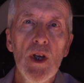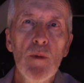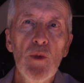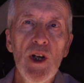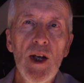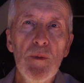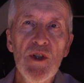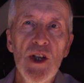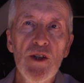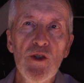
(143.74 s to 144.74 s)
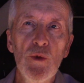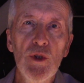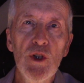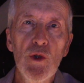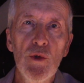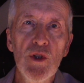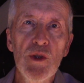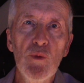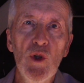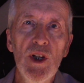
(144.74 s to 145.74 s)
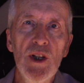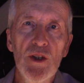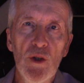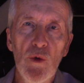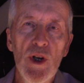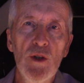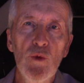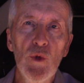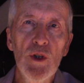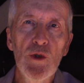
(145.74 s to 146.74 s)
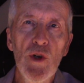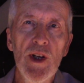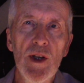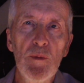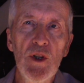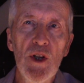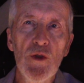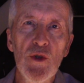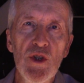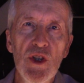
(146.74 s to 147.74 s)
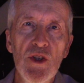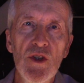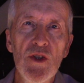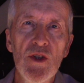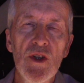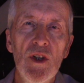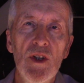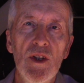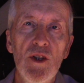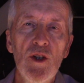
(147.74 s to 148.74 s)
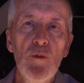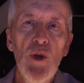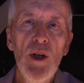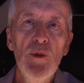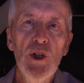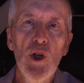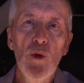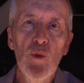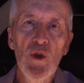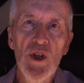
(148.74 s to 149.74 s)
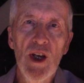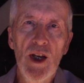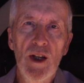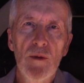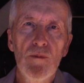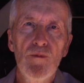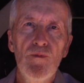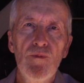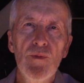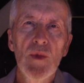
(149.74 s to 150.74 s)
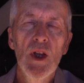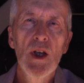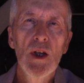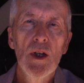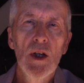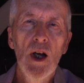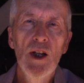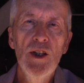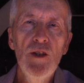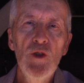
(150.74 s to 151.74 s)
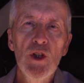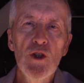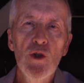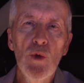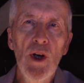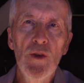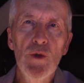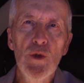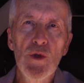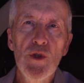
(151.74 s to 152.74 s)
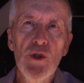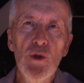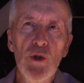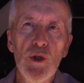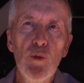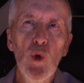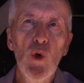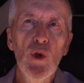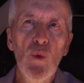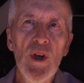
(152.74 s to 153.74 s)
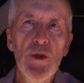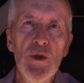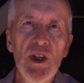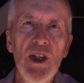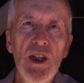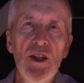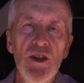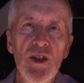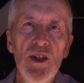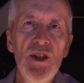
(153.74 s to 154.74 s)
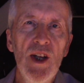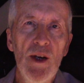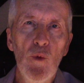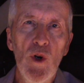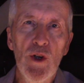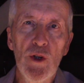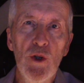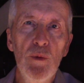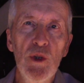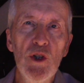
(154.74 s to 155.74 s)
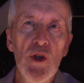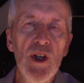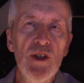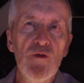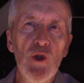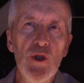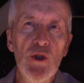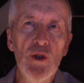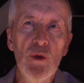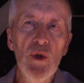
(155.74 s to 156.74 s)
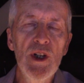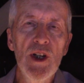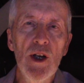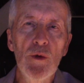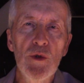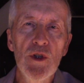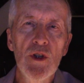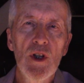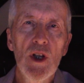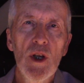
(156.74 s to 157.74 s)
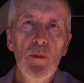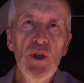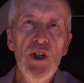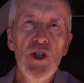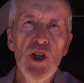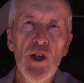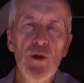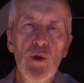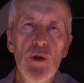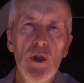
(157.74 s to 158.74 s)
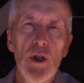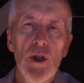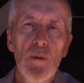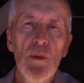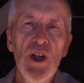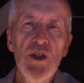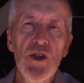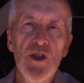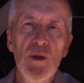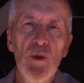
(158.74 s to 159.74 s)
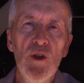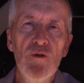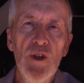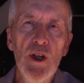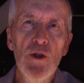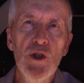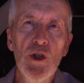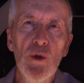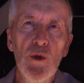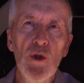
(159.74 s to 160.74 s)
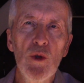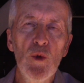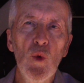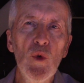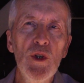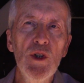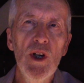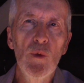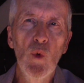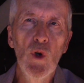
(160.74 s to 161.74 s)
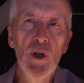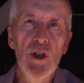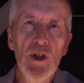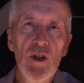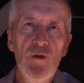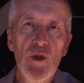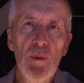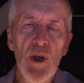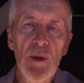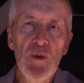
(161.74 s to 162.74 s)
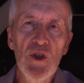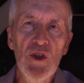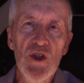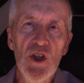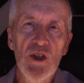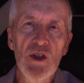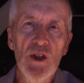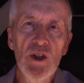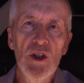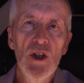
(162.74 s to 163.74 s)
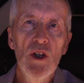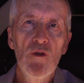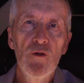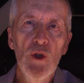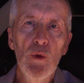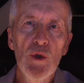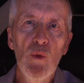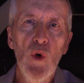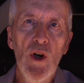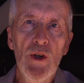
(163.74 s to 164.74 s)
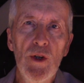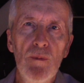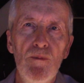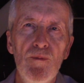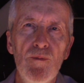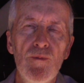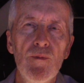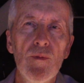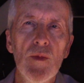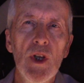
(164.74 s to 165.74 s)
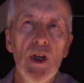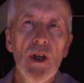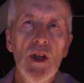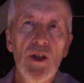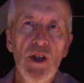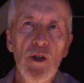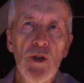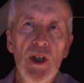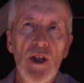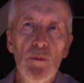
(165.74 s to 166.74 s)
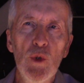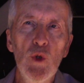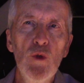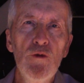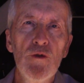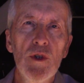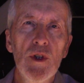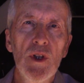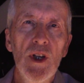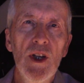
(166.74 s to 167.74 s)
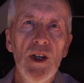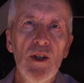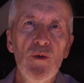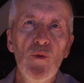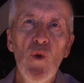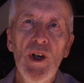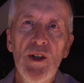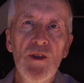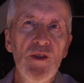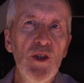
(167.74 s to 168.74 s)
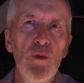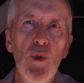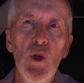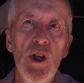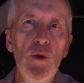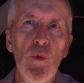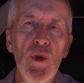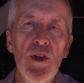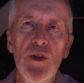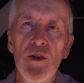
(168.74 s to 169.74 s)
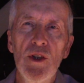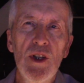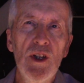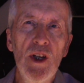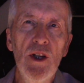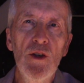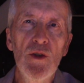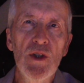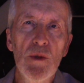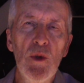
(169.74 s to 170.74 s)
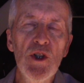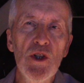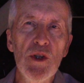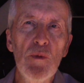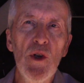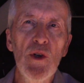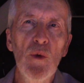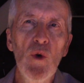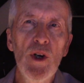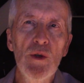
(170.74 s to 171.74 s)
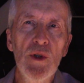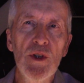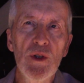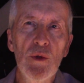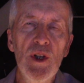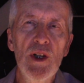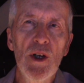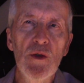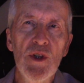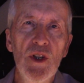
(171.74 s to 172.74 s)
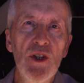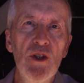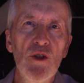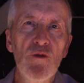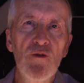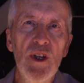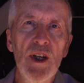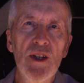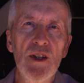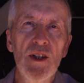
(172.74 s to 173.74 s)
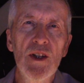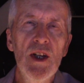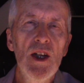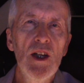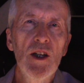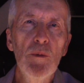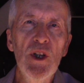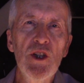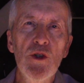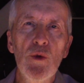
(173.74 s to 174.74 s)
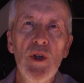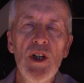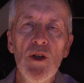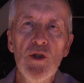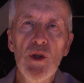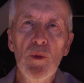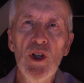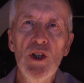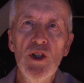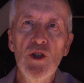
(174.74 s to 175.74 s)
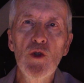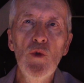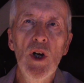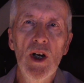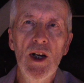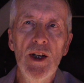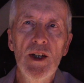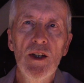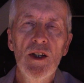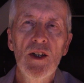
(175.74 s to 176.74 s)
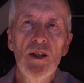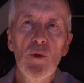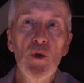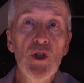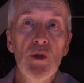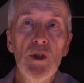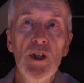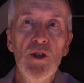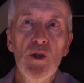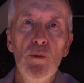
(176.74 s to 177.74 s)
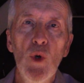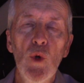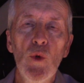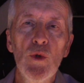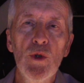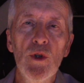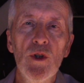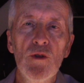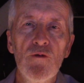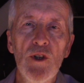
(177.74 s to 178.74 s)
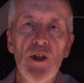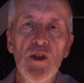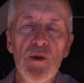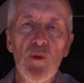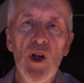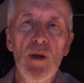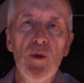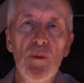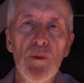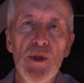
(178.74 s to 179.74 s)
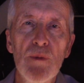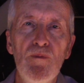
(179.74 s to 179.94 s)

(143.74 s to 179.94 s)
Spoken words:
Perhaps that is only true in spring and the ground will dry up in other seasons. You can probably cope with that. I leave it to others to explore whether the heat in that water could be transferred to the greenhouse, but in general, my system of air geothermal will not work if the pipes consistently fill with water. The air can't move, and what do you pull out with the air is a bunch of sputtering water into the greenhouse and into your fan, and it makes your greenhouse humidity too high, which could lead to mold or fungus problems.